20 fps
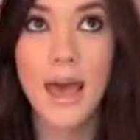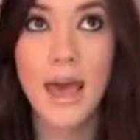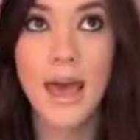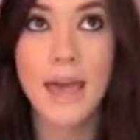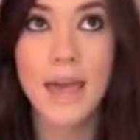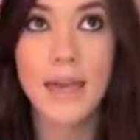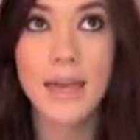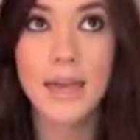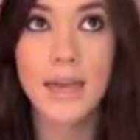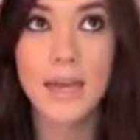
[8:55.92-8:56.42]

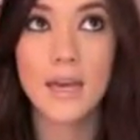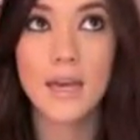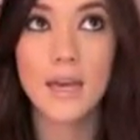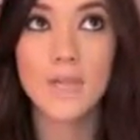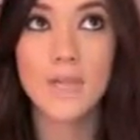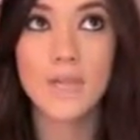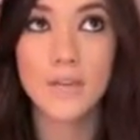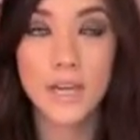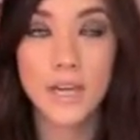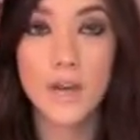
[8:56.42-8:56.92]
a
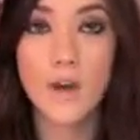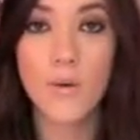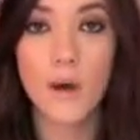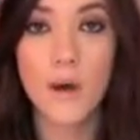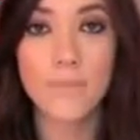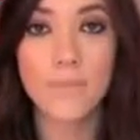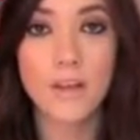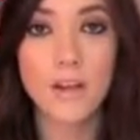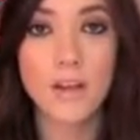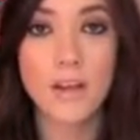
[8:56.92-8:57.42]
video
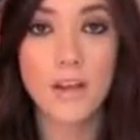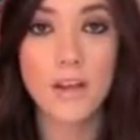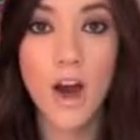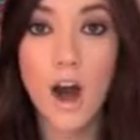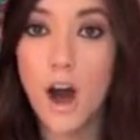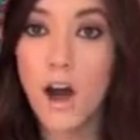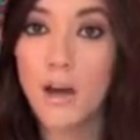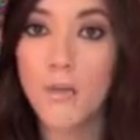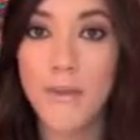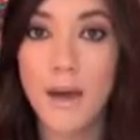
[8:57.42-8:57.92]
up talking
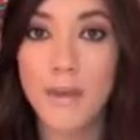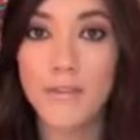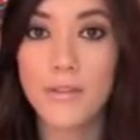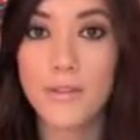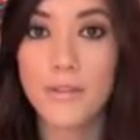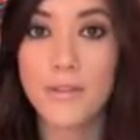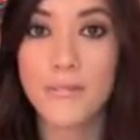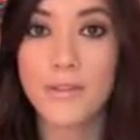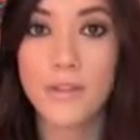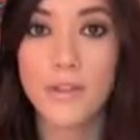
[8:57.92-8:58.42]
all about
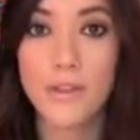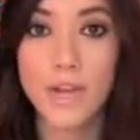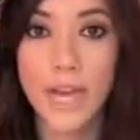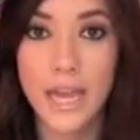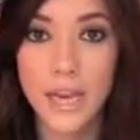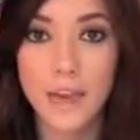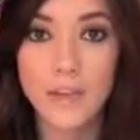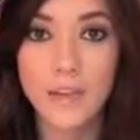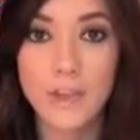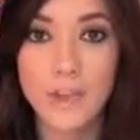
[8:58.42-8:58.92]
them. They're the
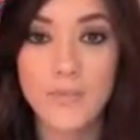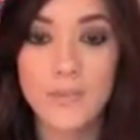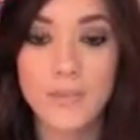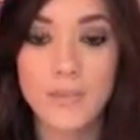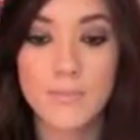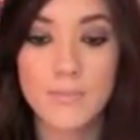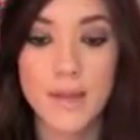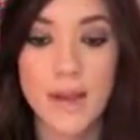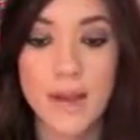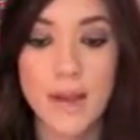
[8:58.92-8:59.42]
Hair
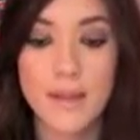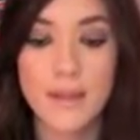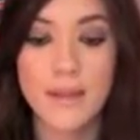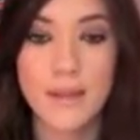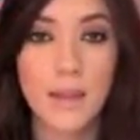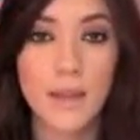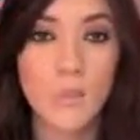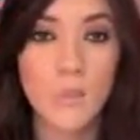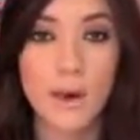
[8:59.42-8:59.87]
Dreams brand. They